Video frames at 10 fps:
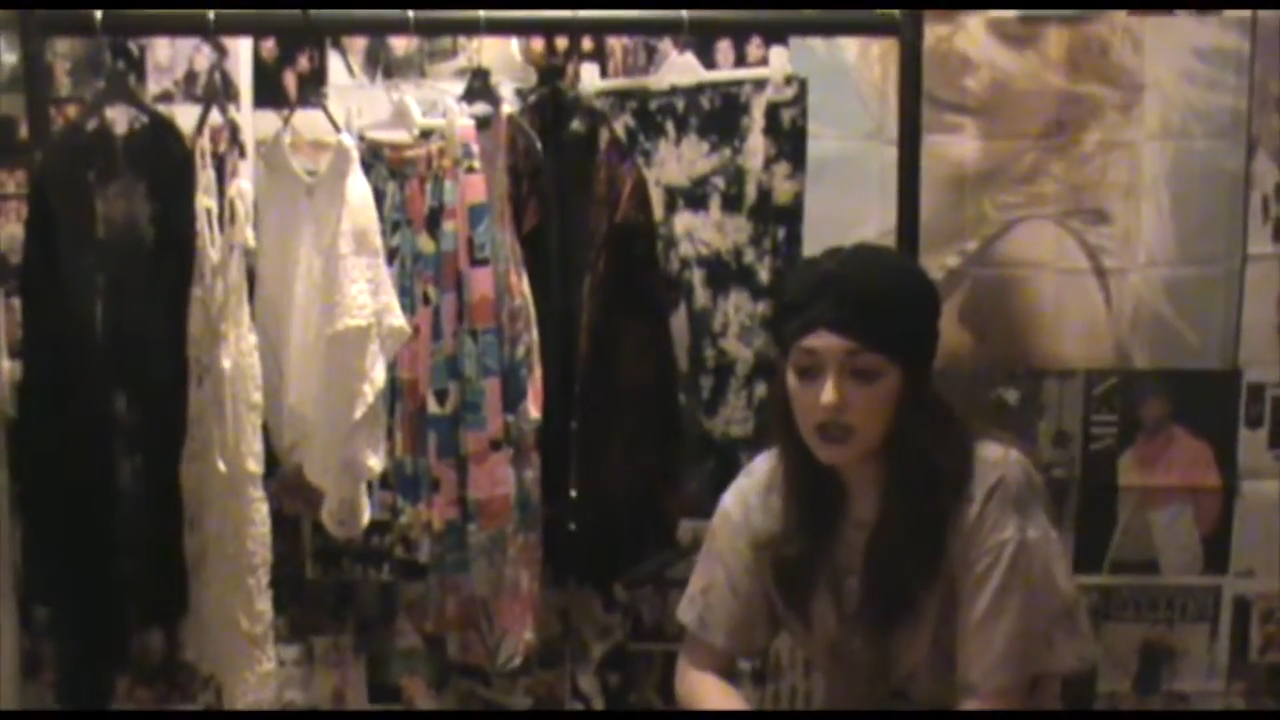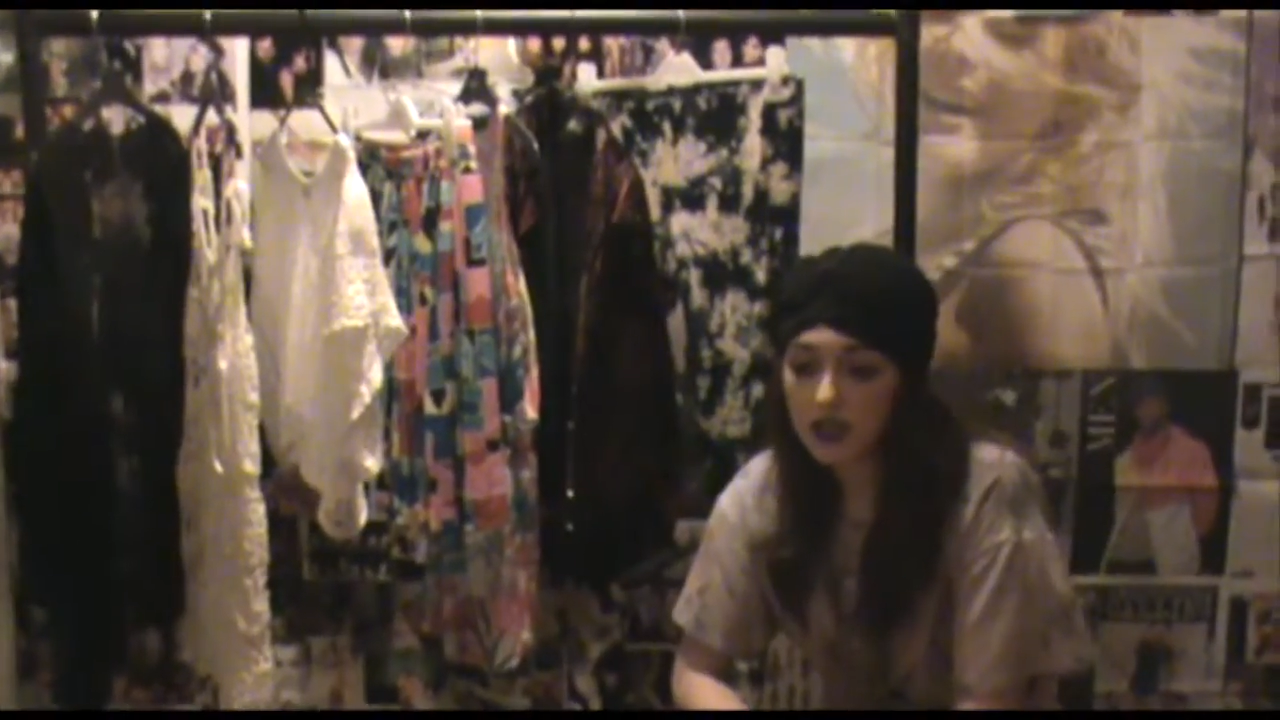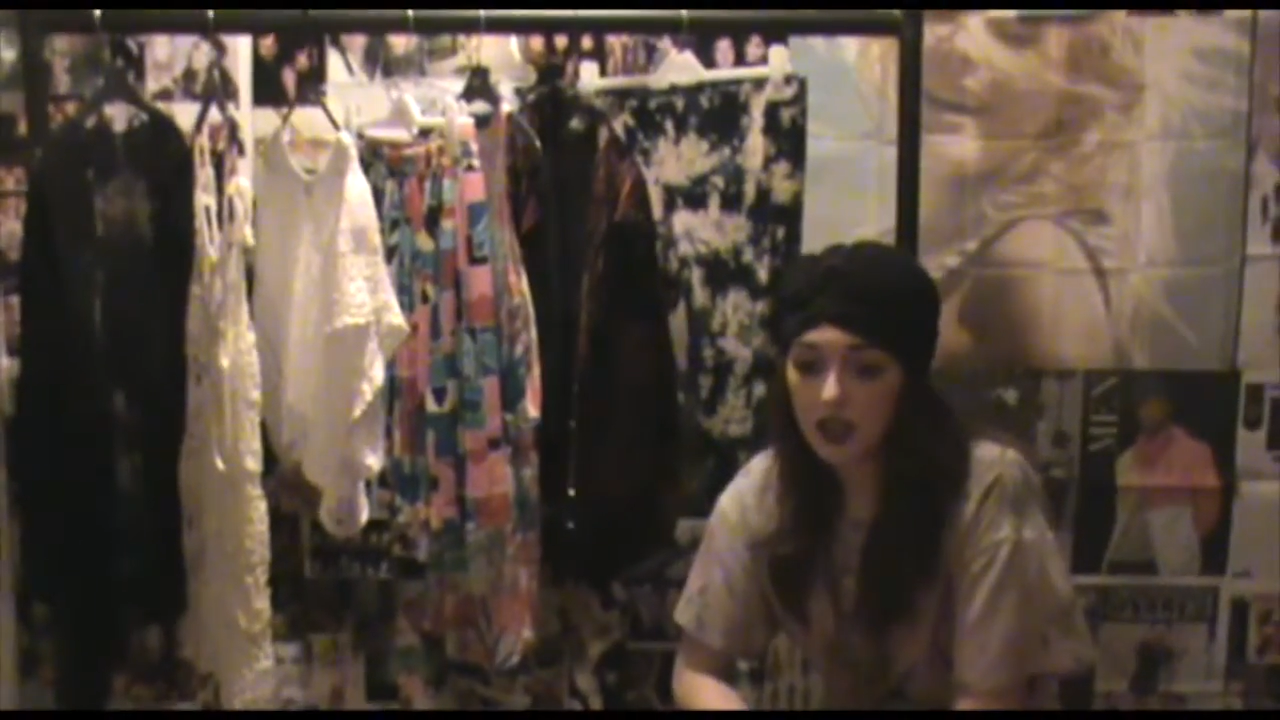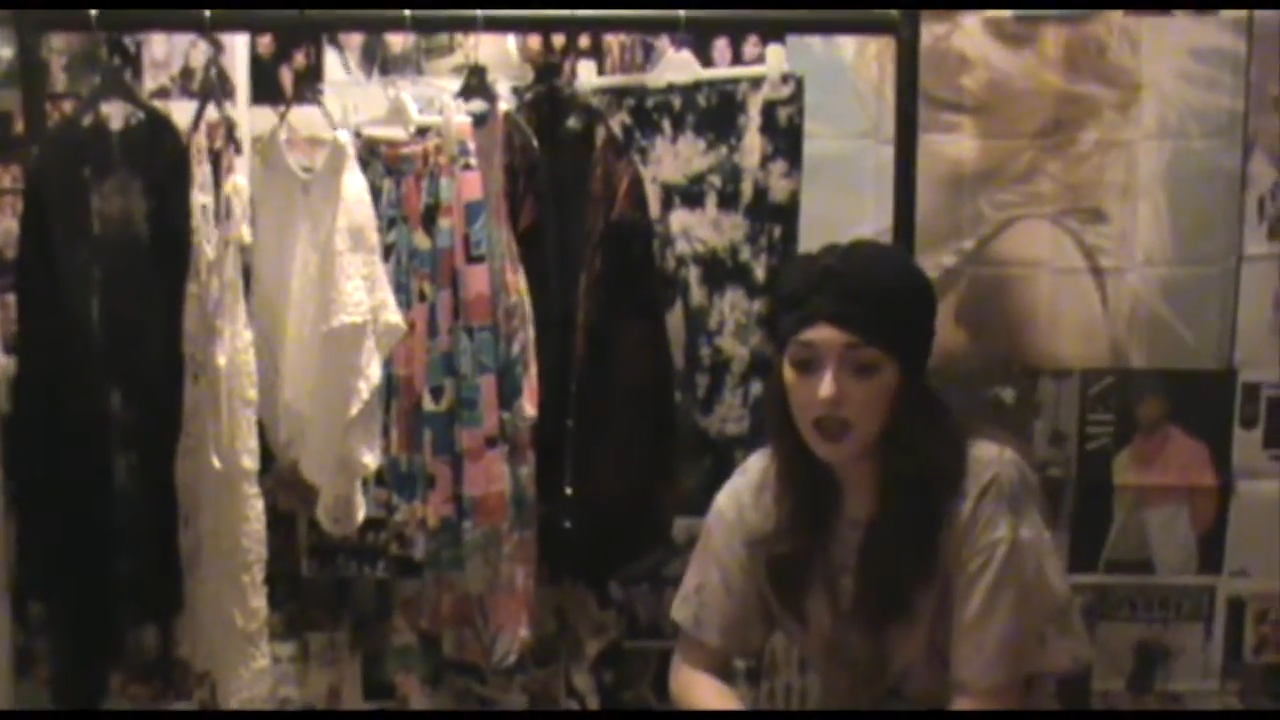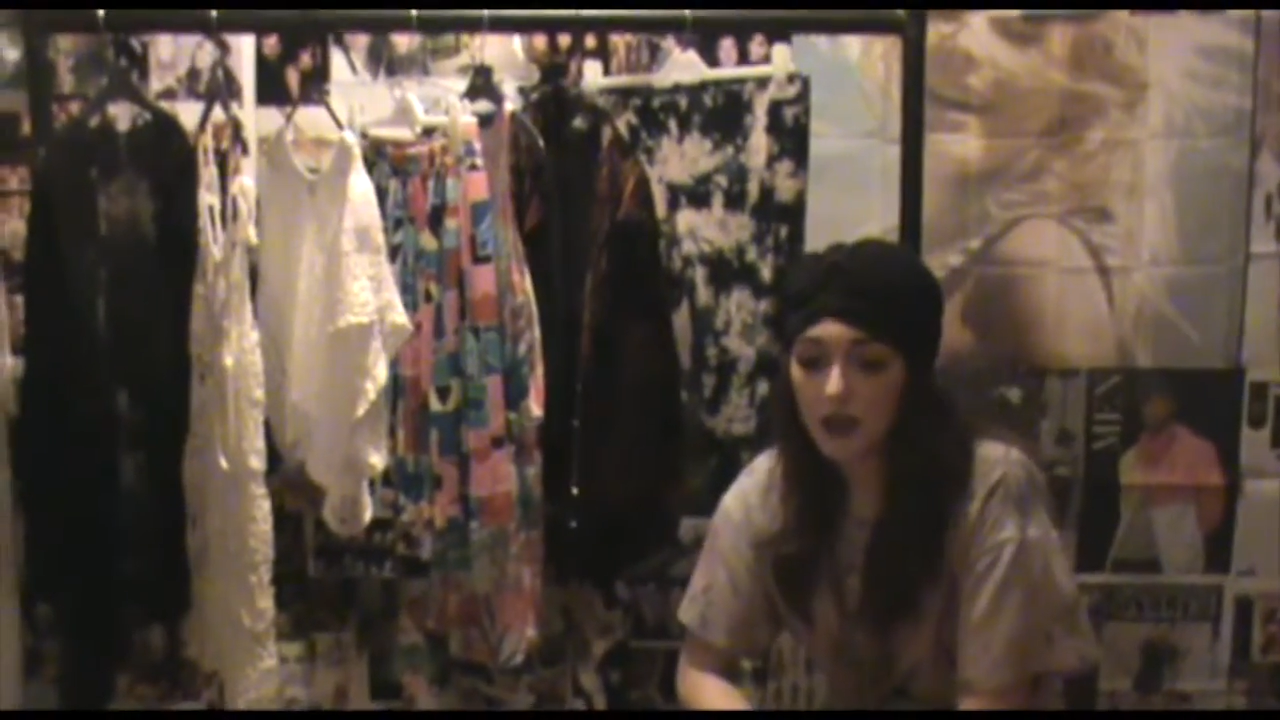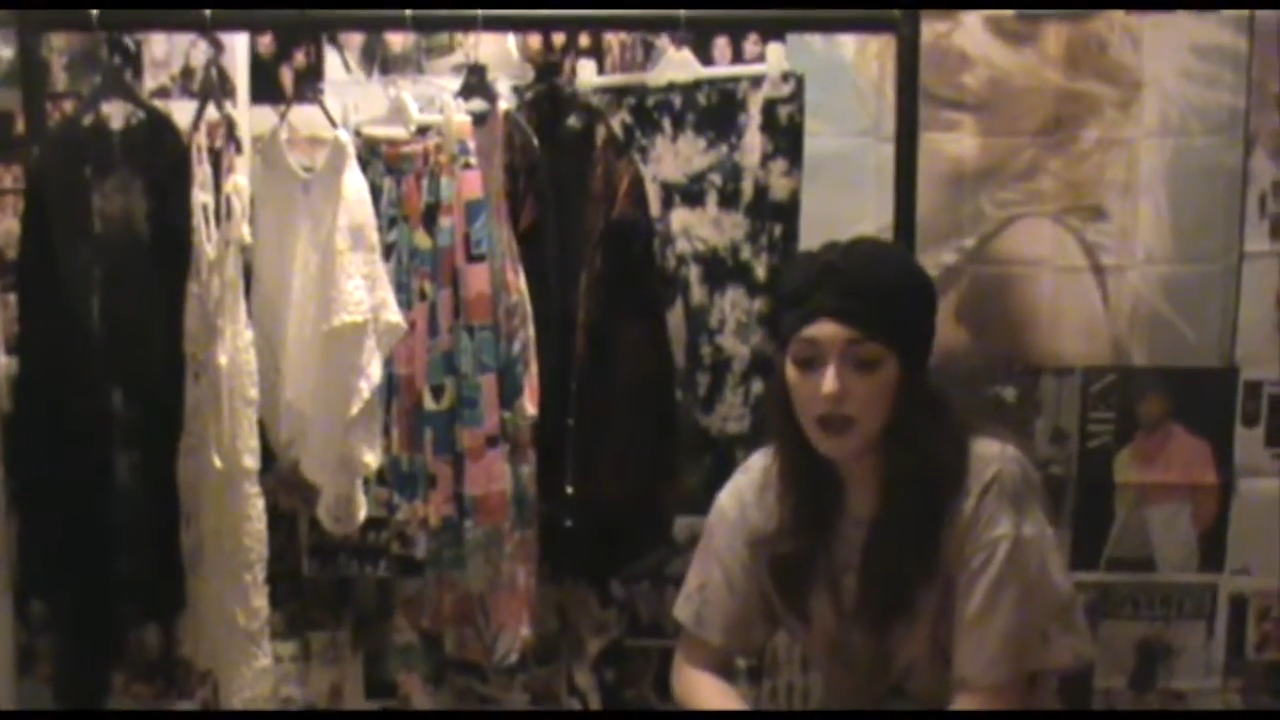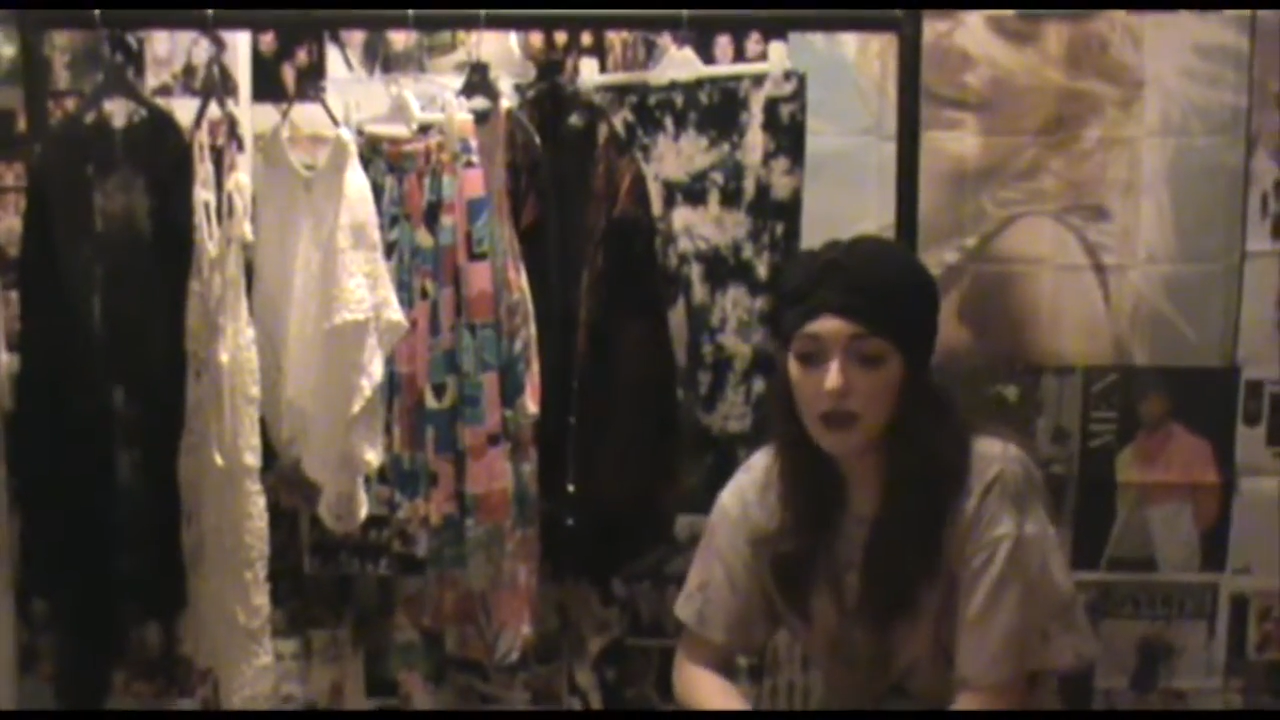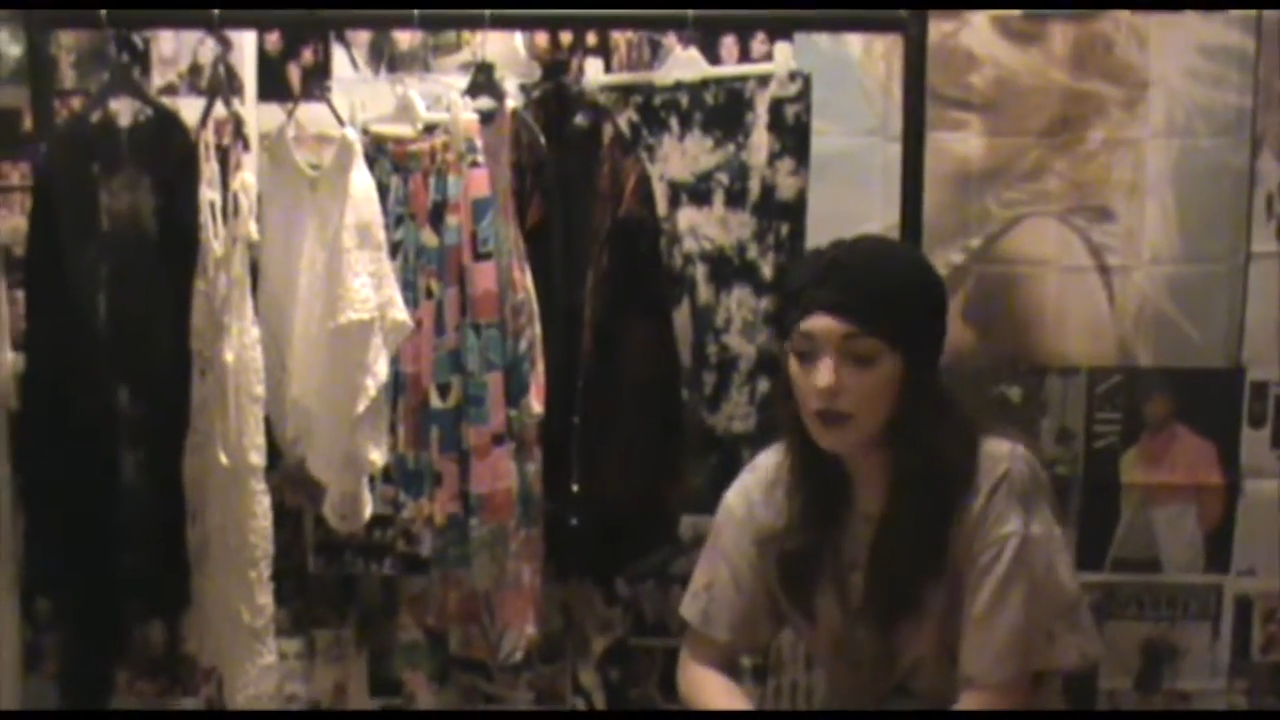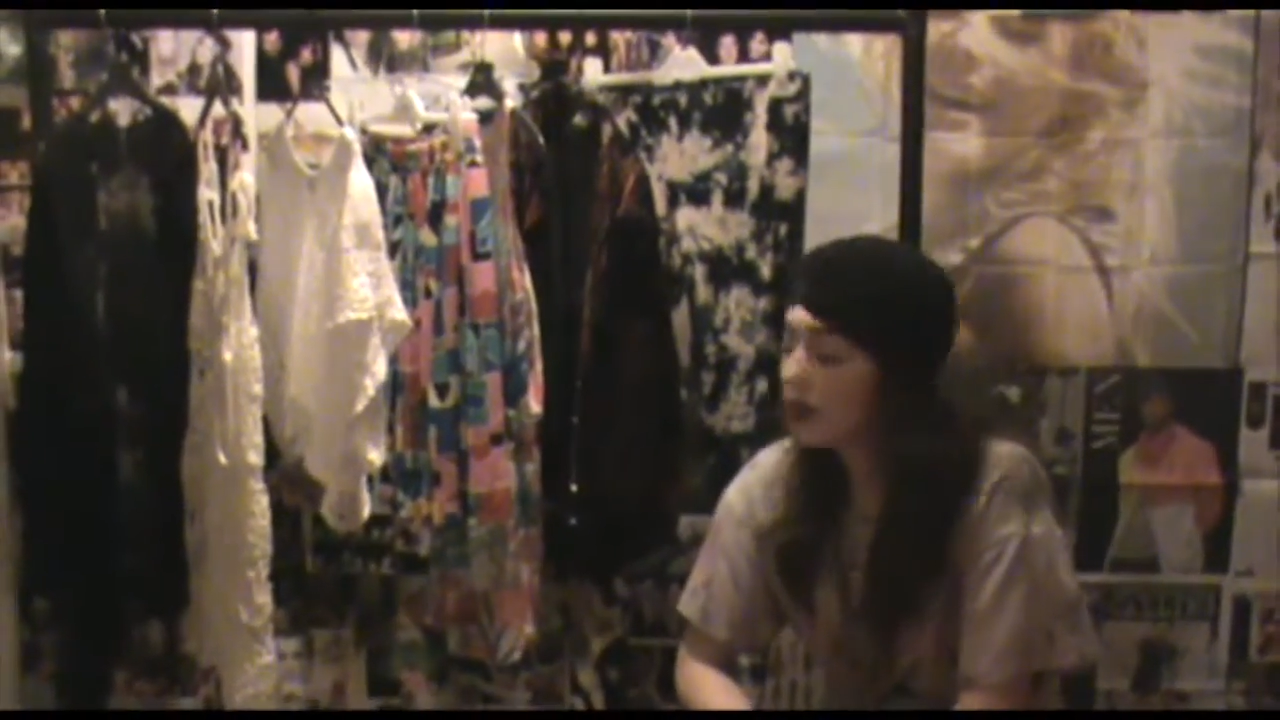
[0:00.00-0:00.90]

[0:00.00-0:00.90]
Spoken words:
you know,